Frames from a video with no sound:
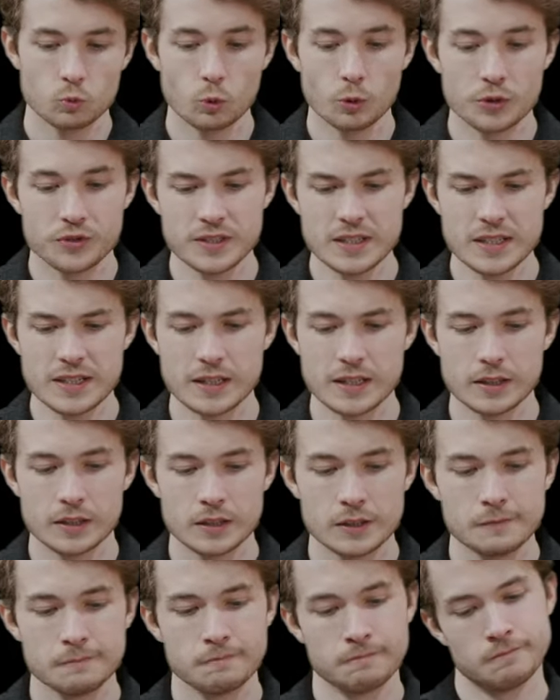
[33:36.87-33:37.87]
we'll
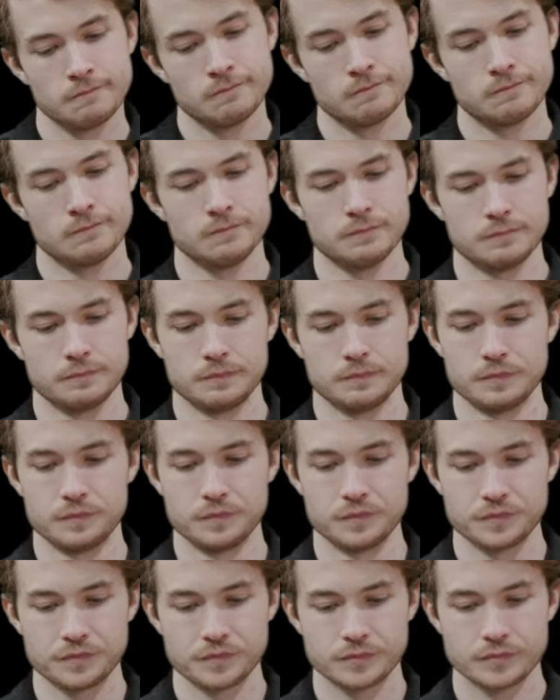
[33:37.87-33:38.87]
see, hmm,